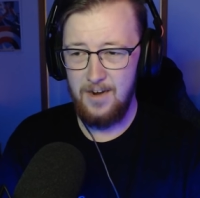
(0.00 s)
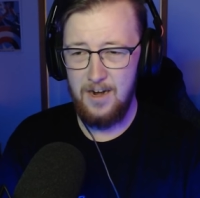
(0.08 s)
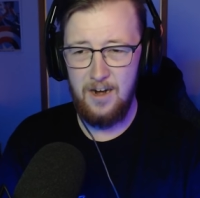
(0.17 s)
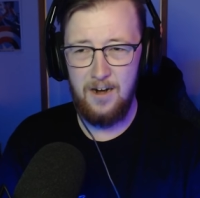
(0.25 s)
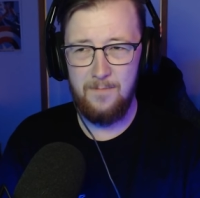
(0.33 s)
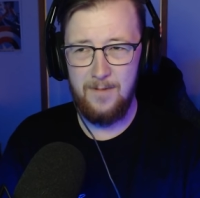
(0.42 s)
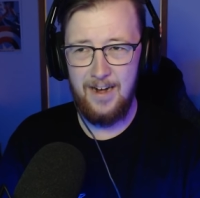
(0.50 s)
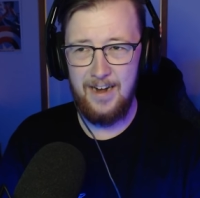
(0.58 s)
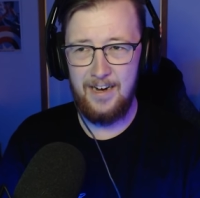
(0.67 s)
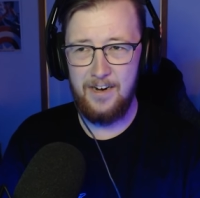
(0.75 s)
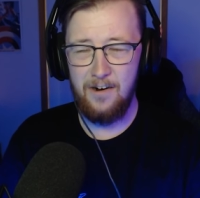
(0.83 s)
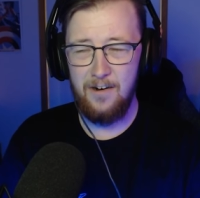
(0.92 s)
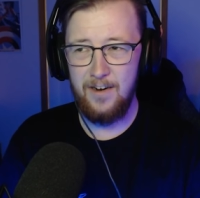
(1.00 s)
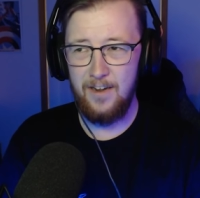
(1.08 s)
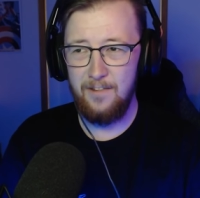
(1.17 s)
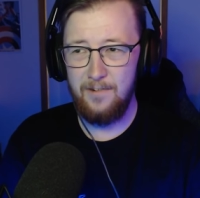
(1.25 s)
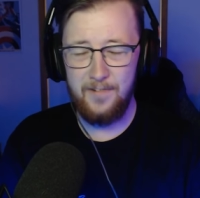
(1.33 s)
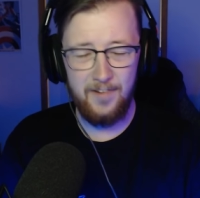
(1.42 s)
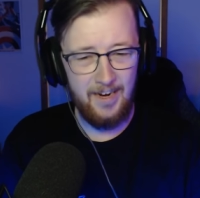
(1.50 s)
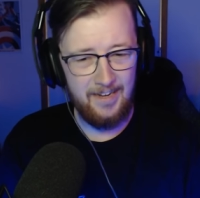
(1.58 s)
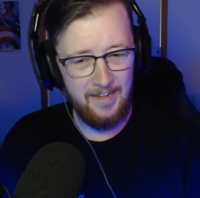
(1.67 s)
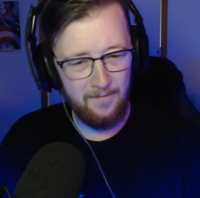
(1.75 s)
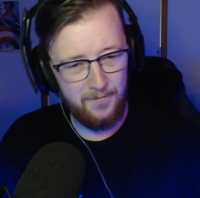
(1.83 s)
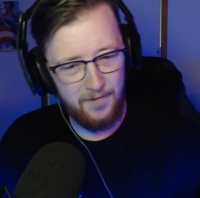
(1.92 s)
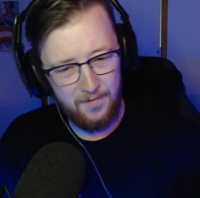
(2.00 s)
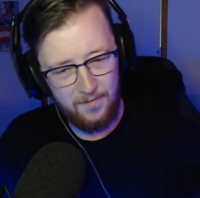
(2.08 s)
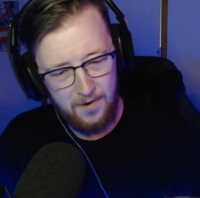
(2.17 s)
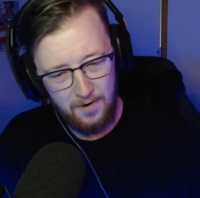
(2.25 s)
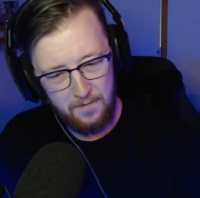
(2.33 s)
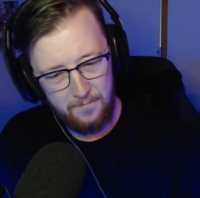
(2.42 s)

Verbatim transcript: oh my god, it looks like they've just got a